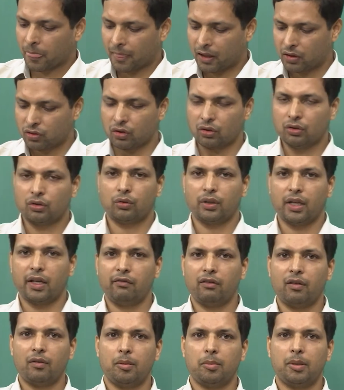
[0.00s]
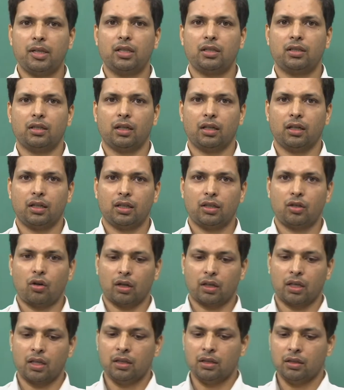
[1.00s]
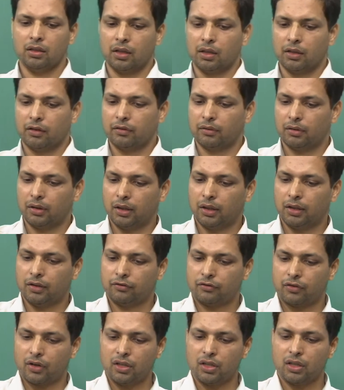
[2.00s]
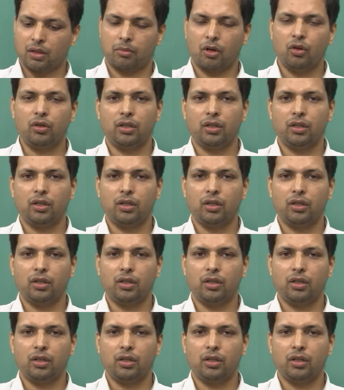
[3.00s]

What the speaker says: So, today we will be talking first about